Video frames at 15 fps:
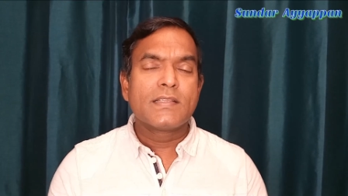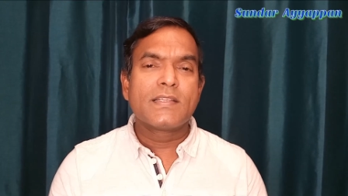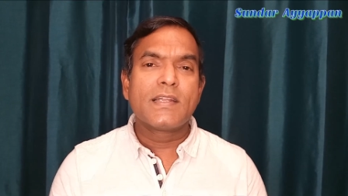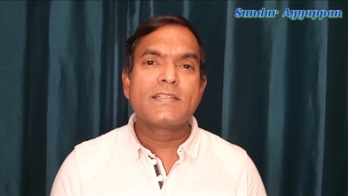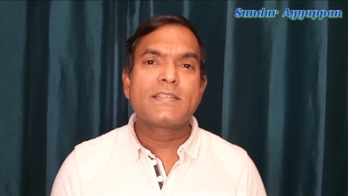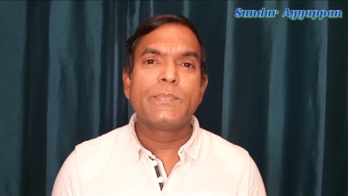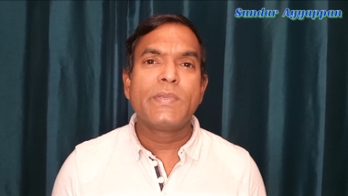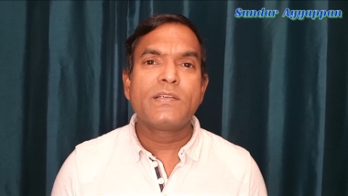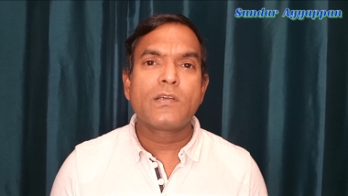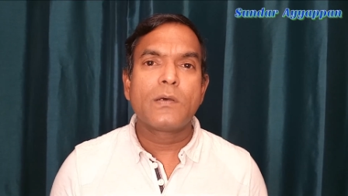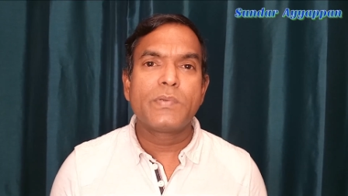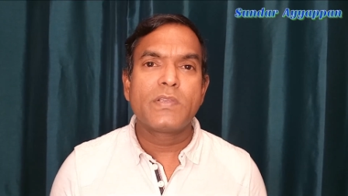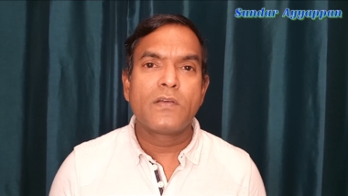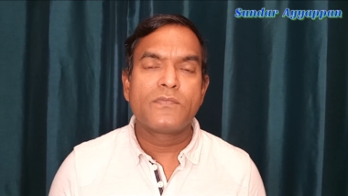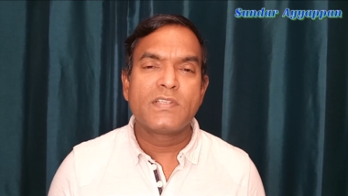That is the main
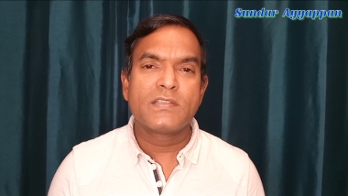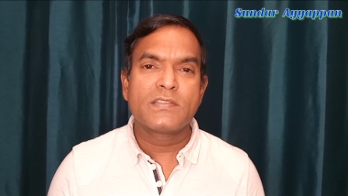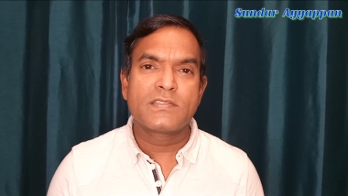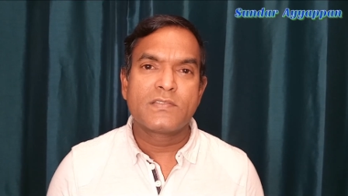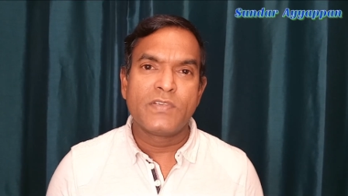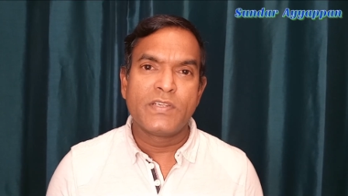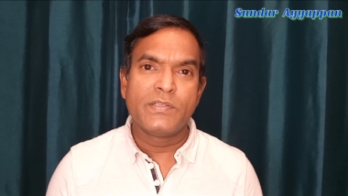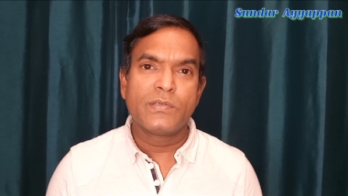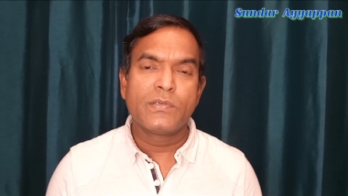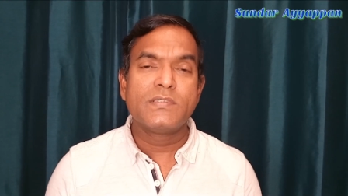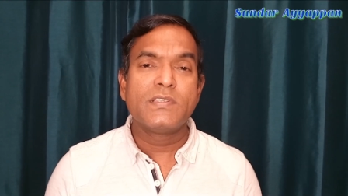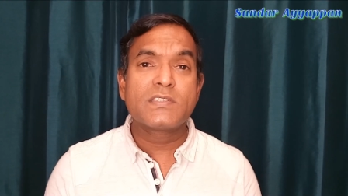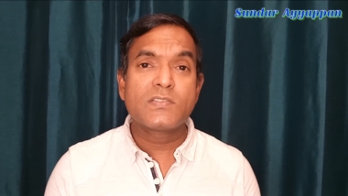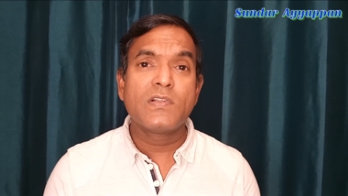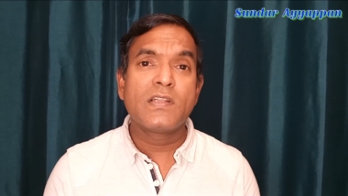topic of this video.
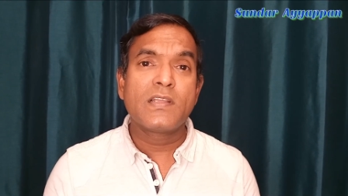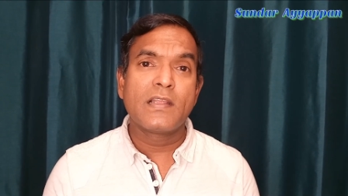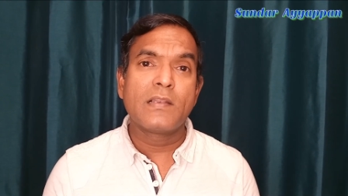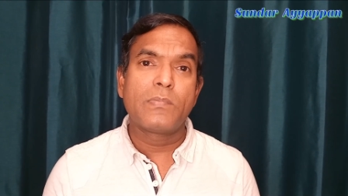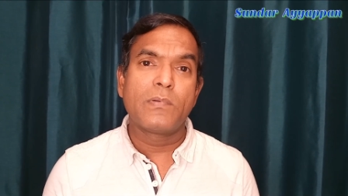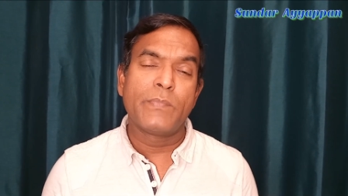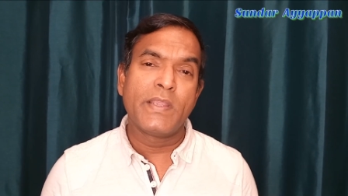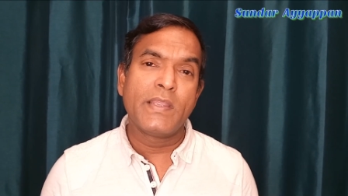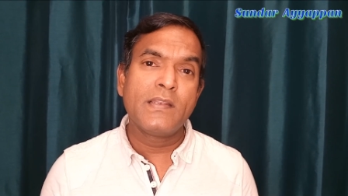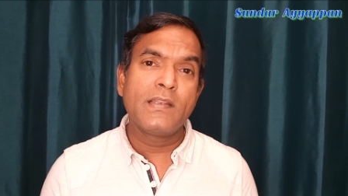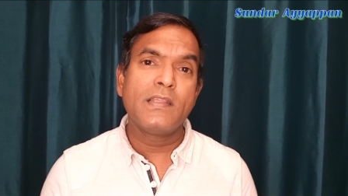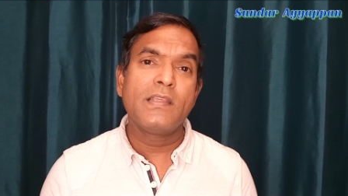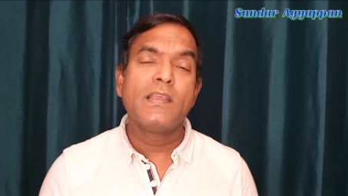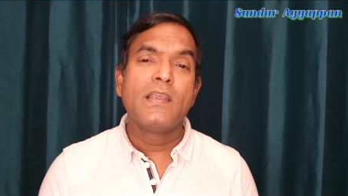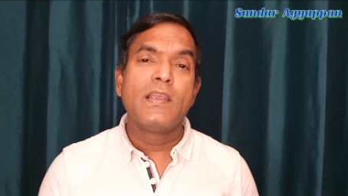This will help
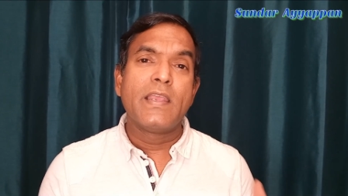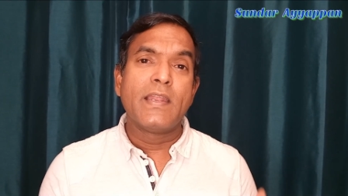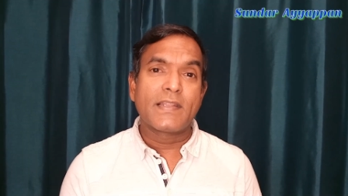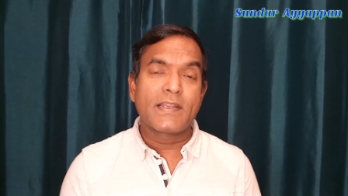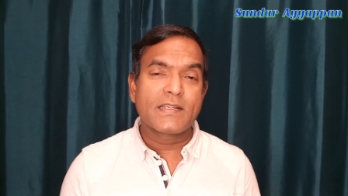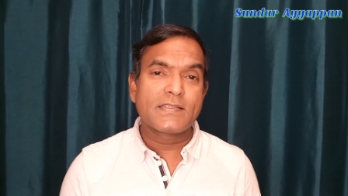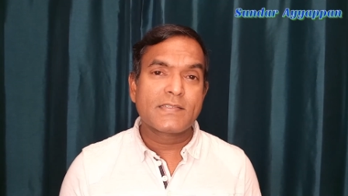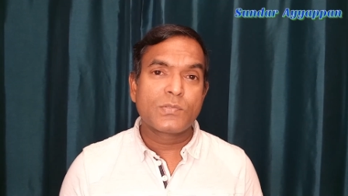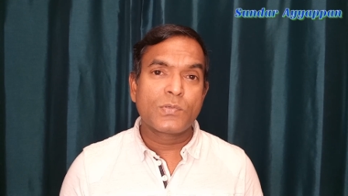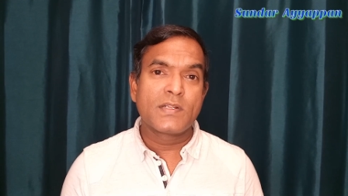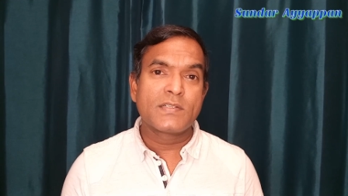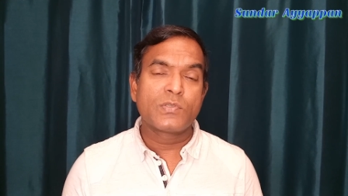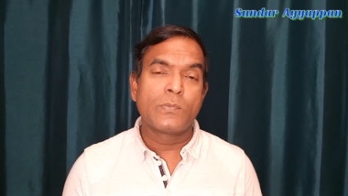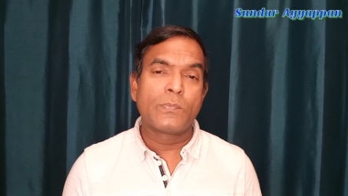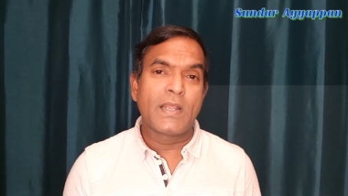mainly international
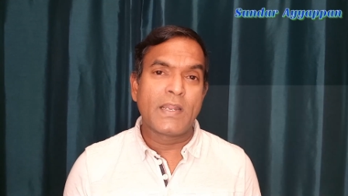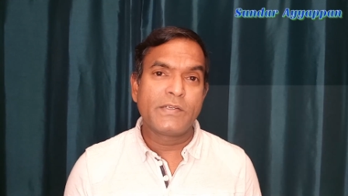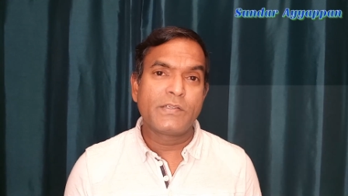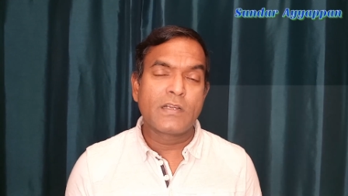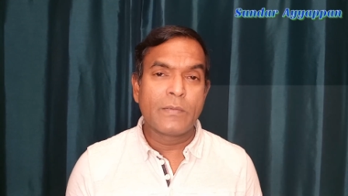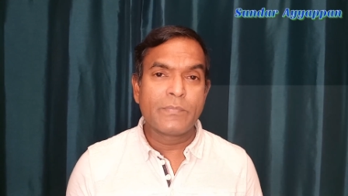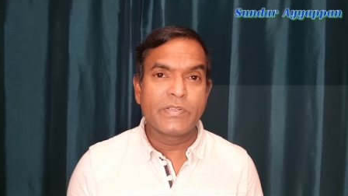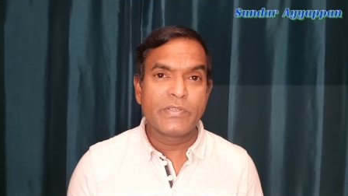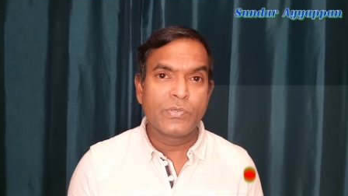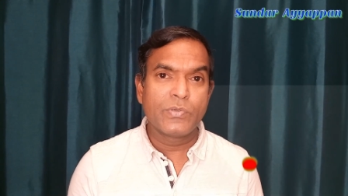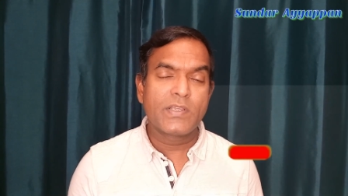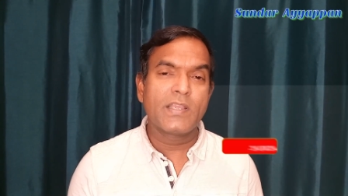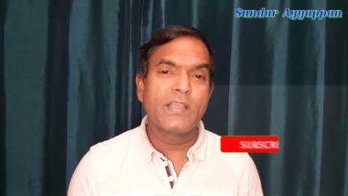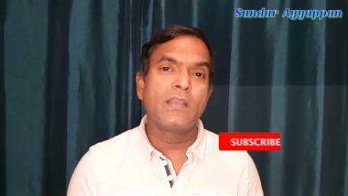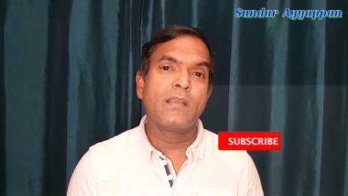students who are planning to come to
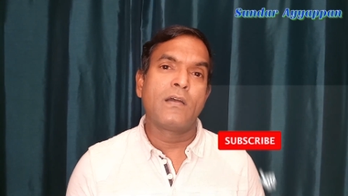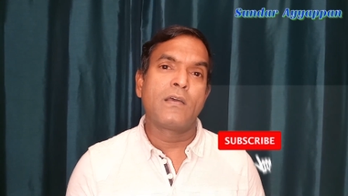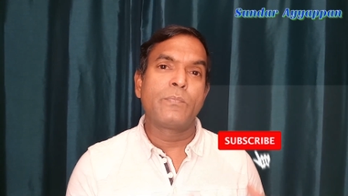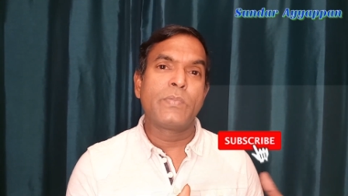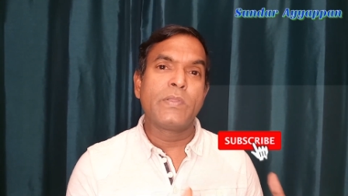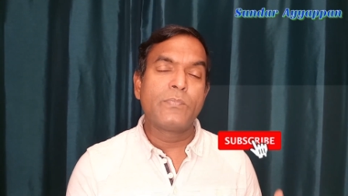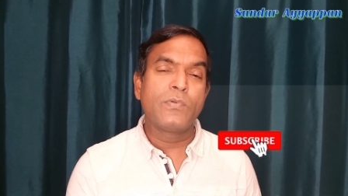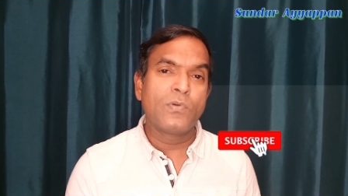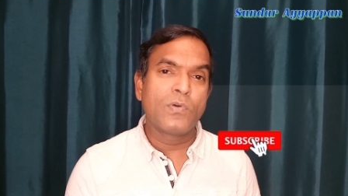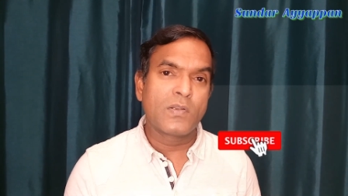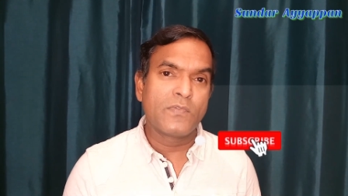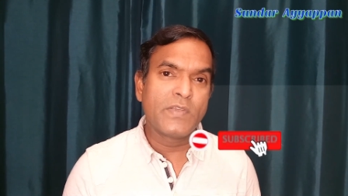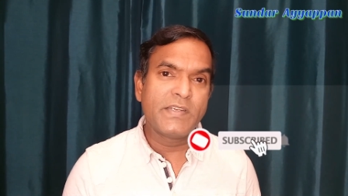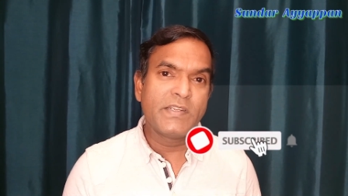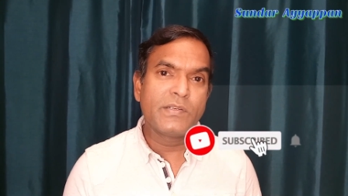UK, or people who
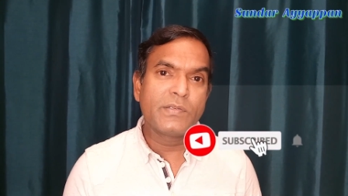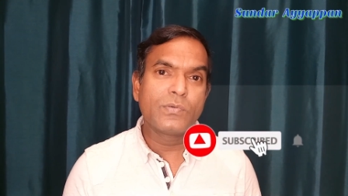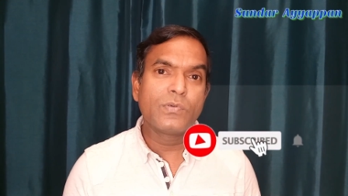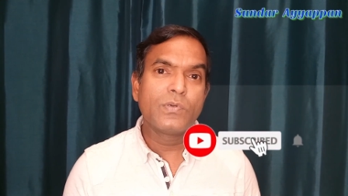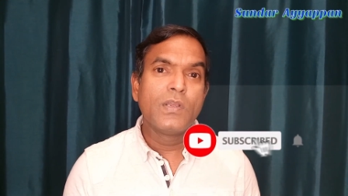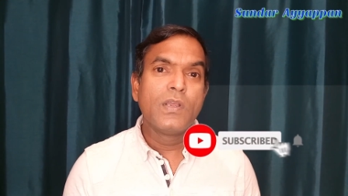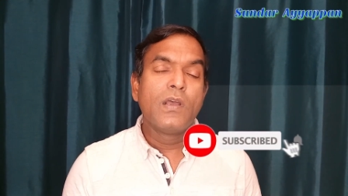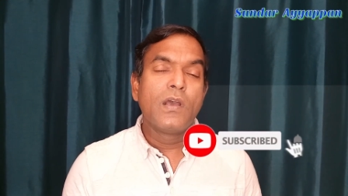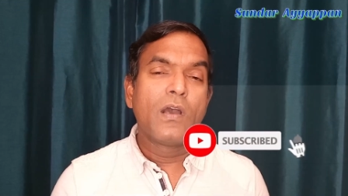are waiting to,